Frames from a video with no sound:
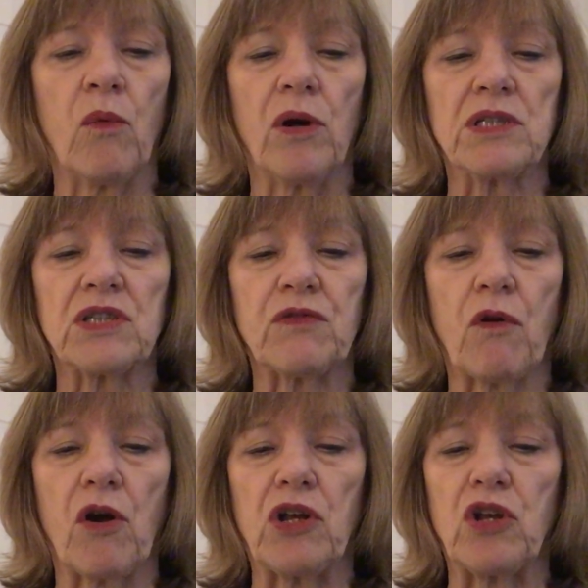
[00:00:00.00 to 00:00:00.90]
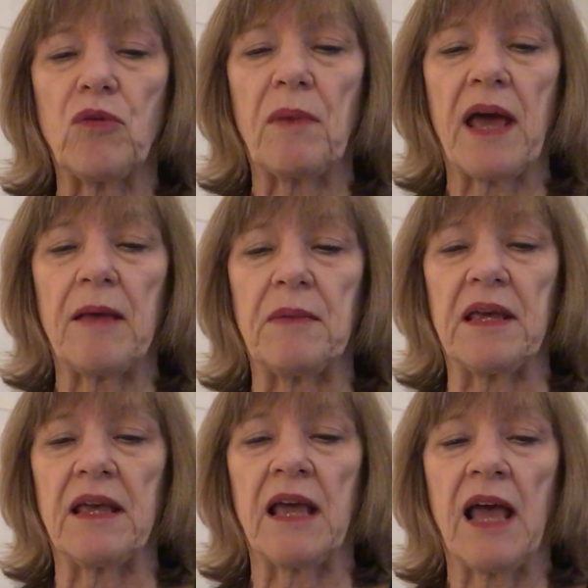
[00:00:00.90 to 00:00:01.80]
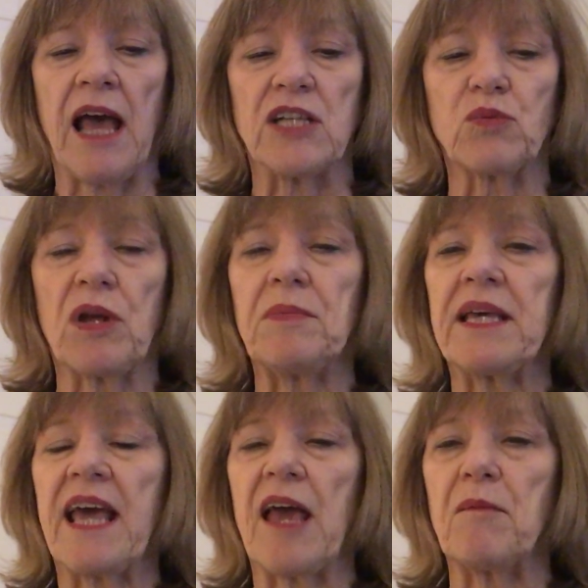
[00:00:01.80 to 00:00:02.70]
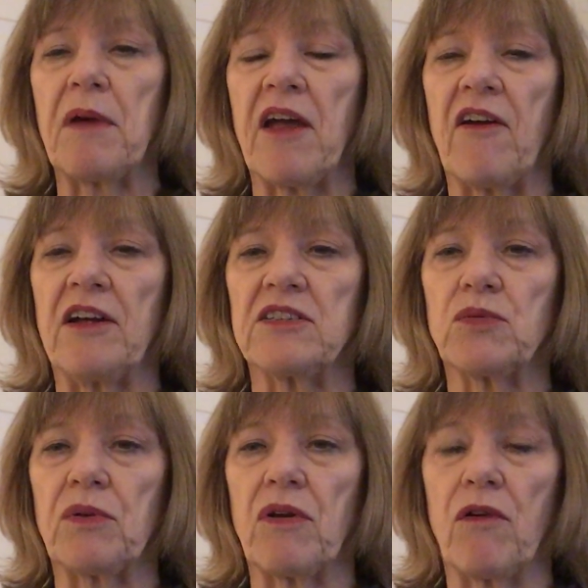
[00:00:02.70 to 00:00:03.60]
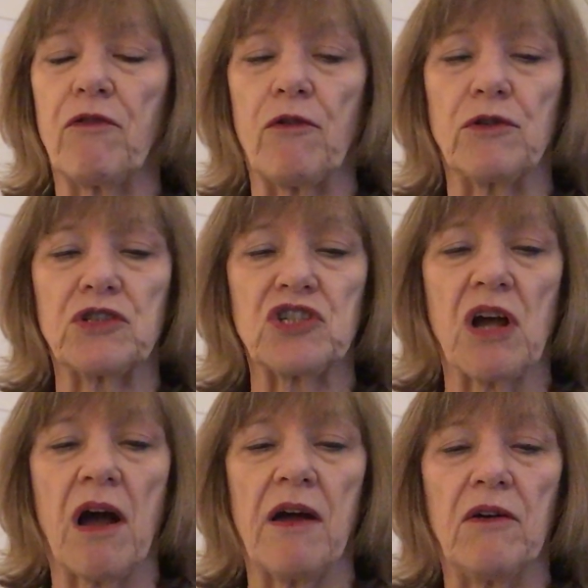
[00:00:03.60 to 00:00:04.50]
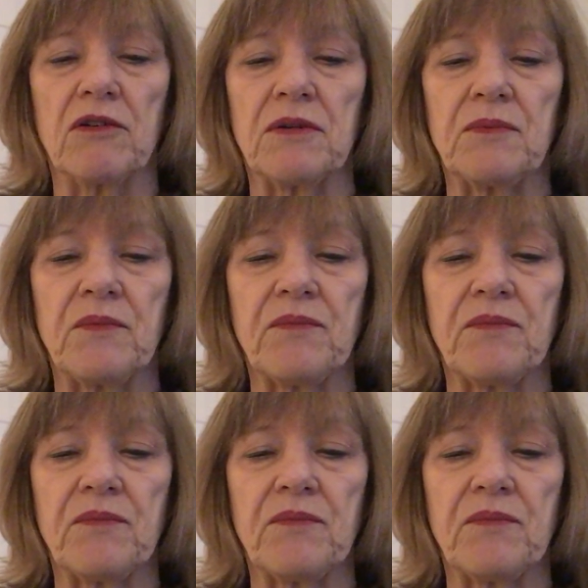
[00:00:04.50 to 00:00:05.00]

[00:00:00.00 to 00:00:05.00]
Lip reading: ones for our new baby as we became parents with our first child.